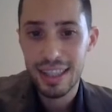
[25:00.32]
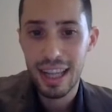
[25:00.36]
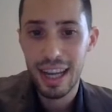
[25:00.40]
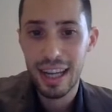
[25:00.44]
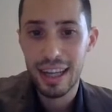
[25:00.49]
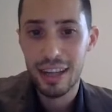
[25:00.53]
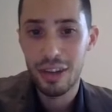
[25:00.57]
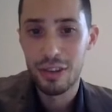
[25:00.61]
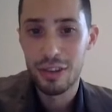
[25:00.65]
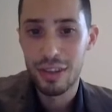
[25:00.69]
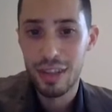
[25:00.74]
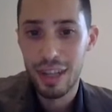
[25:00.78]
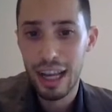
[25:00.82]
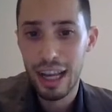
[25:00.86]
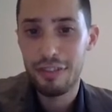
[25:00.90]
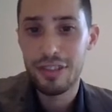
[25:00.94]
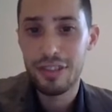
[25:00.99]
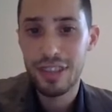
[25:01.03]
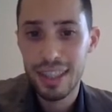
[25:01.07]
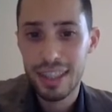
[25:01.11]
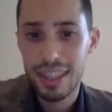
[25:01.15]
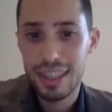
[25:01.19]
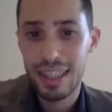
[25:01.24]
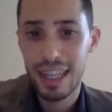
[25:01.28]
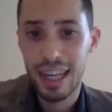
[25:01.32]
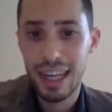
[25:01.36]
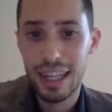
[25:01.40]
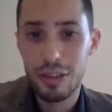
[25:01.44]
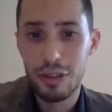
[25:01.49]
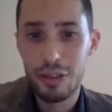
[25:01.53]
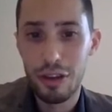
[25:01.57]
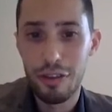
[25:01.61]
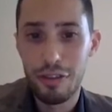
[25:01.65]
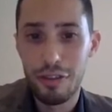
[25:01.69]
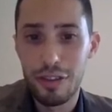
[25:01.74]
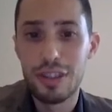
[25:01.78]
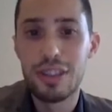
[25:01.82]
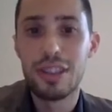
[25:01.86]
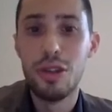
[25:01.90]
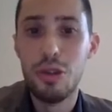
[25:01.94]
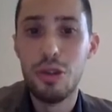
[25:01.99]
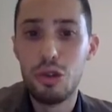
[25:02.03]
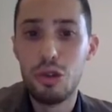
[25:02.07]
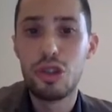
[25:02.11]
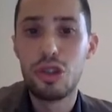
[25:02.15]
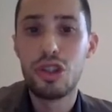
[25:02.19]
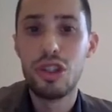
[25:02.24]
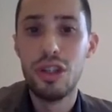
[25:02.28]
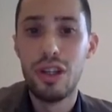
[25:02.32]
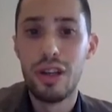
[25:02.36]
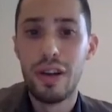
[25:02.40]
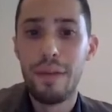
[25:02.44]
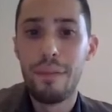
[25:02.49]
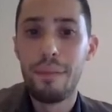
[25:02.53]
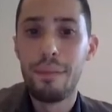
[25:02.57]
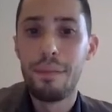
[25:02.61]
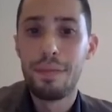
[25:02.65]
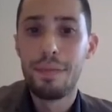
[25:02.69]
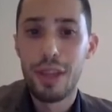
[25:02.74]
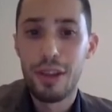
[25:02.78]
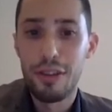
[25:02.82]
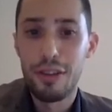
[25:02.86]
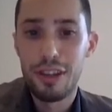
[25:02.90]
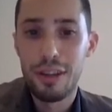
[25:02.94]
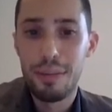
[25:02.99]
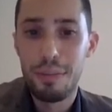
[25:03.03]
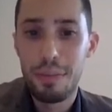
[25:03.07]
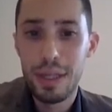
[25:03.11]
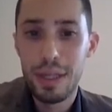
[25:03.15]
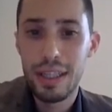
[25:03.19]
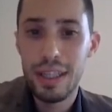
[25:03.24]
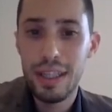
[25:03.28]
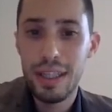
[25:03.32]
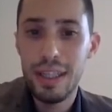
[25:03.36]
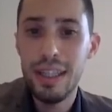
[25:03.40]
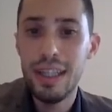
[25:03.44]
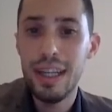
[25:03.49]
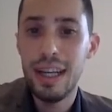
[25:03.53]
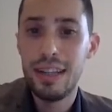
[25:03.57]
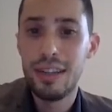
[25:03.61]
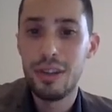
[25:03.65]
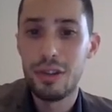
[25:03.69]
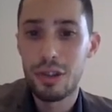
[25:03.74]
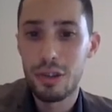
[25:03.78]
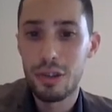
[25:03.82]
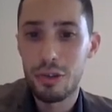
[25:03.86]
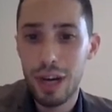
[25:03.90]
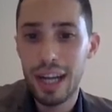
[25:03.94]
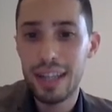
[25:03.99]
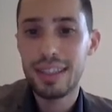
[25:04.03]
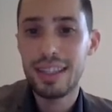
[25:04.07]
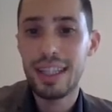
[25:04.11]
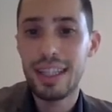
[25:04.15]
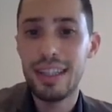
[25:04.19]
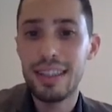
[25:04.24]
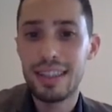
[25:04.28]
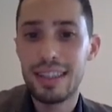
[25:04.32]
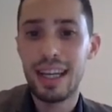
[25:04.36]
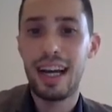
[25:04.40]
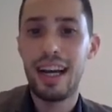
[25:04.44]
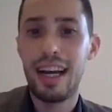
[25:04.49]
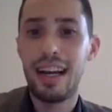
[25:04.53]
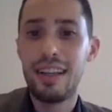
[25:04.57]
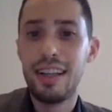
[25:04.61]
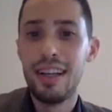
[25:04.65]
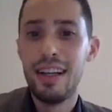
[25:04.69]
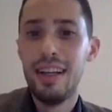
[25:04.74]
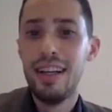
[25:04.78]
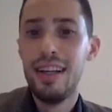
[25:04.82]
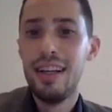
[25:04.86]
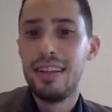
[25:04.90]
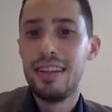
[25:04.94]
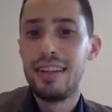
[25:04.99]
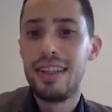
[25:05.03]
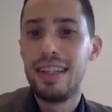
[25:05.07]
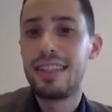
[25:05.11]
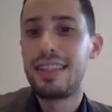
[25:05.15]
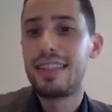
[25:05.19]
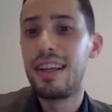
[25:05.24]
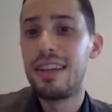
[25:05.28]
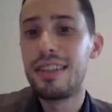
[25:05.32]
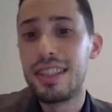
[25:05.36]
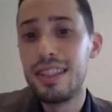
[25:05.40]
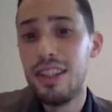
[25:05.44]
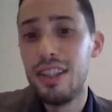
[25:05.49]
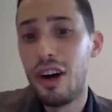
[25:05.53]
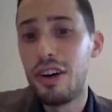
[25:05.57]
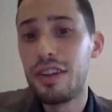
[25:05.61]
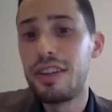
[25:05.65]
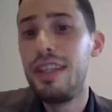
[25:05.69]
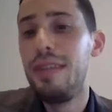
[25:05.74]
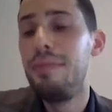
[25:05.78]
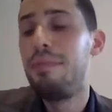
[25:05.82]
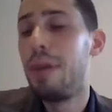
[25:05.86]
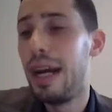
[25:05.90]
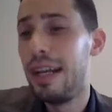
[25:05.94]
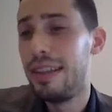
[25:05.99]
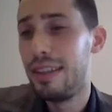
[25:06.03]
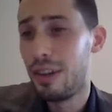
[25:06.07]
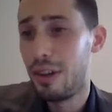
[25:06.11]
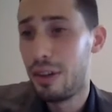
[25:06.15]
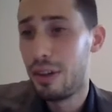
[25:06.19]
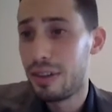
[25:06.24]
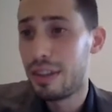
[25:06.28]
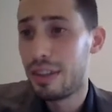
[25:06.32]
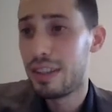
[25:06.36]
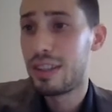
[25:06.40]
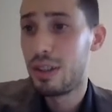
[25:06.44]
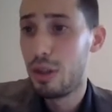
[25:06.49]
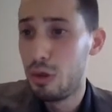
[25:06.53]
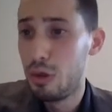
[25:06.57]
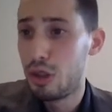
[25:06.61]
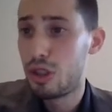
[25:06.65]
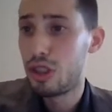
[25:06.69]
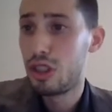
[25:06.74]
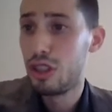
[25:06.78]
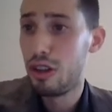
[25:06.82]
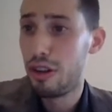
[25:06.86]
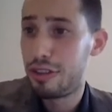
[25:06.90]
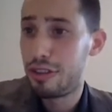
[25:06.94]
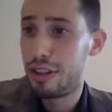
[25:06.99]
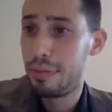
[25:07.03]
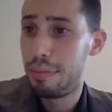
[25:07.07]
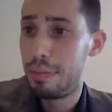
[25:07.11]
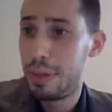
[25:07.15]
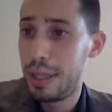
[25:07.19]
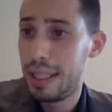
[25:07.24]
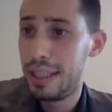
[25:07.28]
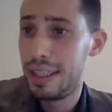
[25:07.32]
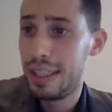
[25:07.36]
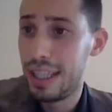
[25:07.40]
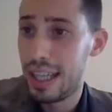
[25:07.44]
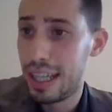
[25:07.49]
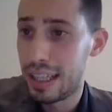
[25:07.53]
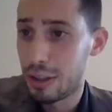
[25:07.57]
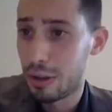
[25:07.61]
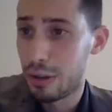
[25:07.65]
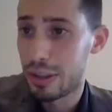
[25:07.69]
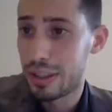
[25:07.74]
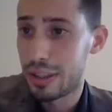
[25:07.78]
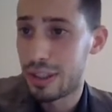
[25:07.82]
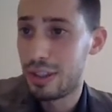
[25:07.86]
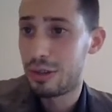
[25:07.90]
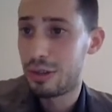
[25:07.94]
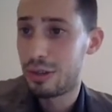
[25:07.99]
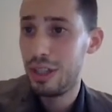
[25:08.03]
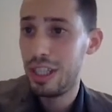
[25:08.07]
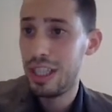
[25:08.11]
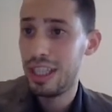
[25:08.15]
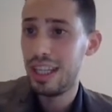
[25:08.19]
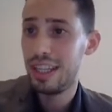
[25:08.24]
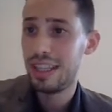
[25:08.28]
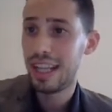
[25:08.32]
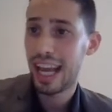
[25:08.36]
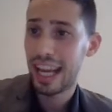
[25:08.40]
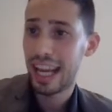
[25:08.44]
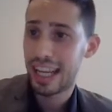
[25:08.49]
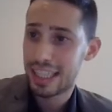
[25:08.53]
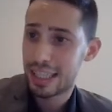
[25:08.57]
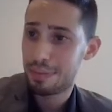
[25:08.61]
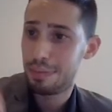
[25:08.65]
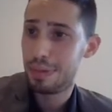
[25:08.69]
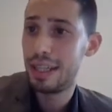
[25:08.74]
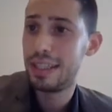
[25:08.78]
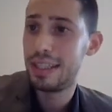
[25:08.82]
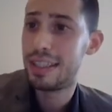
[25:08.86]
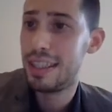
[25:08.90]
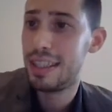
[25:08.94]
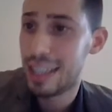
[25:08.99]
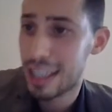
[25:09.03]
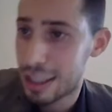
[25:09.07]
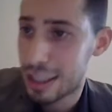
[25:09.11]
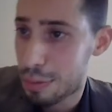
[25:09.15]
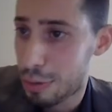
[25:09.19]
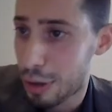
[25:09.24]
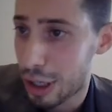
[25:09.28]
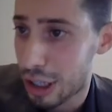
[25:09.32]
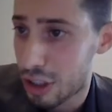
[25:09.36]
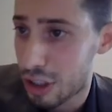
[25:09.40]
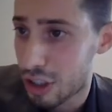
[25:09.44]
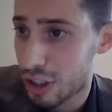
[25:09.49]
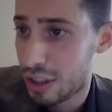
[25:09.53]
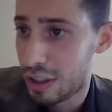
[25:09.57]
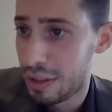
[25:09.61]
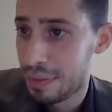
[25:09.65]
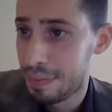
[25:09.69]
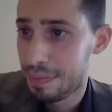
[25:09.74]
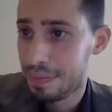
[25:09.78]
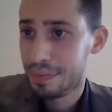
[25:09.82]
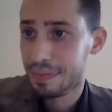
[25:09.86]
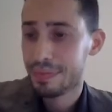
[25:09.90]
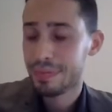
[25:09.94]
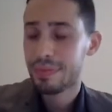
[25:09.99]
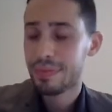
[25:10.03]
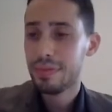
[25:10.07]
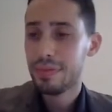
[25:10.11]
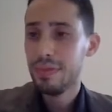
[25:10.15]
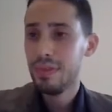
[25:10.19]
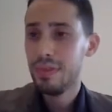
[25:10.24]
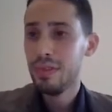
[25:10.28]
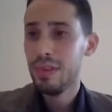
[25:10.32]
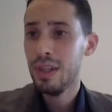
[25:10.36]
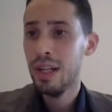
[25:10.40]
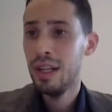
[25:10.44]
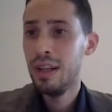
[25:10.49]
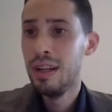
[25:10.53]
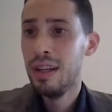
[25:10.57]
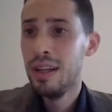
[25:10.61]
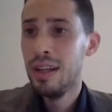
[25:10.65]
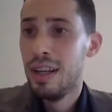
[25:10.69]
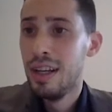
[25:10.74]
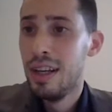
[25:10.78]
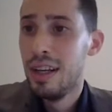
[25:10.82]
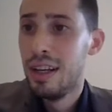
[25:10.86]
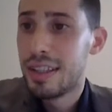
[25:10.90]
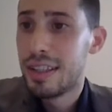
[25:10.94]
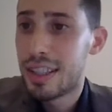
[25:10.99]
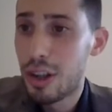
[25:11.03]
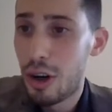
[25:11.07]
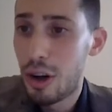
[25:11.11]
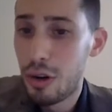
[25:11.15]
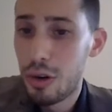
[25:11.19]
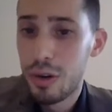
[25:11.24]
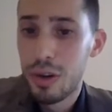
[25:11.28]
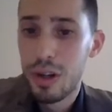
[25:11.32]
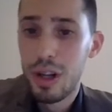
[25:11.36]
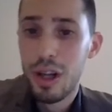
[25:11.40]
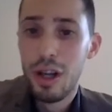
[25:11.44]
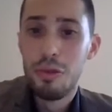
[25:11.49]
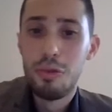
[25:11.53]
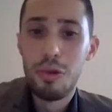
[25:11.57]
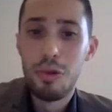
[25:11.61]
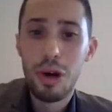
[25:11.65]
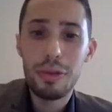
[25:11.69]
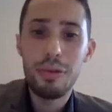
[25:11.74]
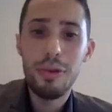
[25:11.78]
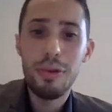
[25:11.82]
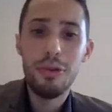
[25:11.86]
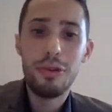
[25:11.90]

like on the left-hand side, you have the solution of the PDE, and on the right-hand side, this does not depend on the solution of the PDE at all. So it's really an explicit expression. So what we